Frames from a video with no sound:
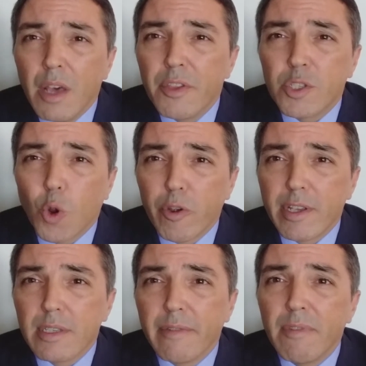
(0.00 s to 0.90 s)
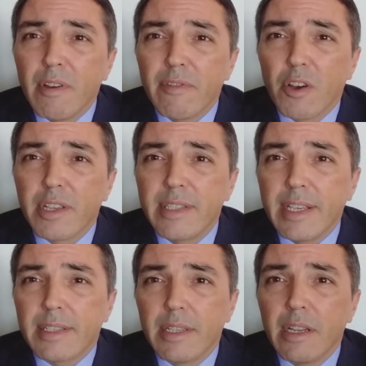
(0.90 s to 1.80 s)
the Tories have got a
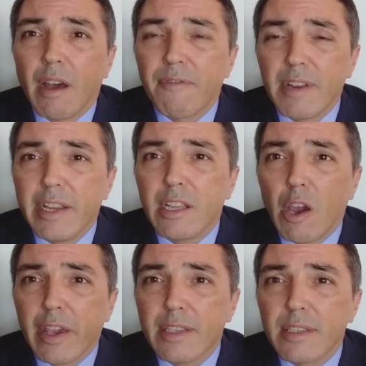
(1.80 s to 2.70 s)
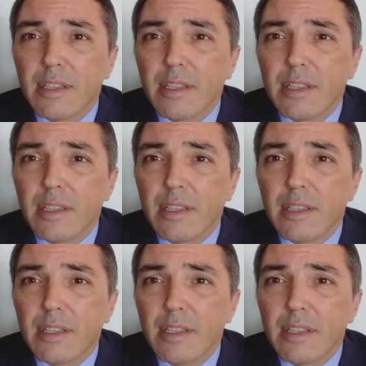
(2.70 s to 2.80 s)
decent enough lead going into the